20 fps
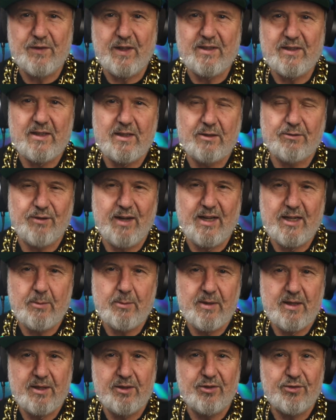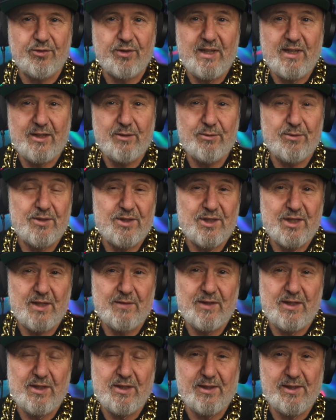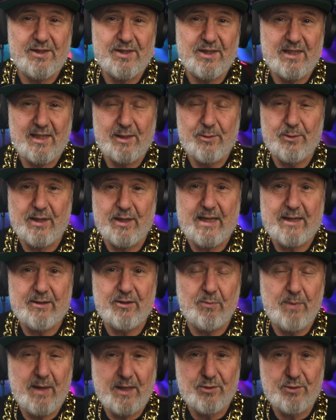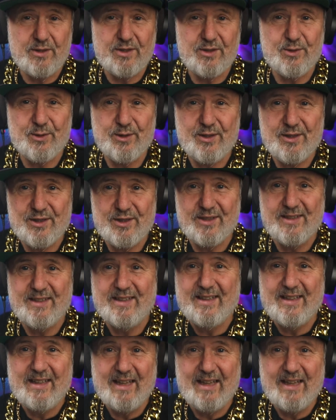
funded at around about $370 a kilowatt hour of battery storage,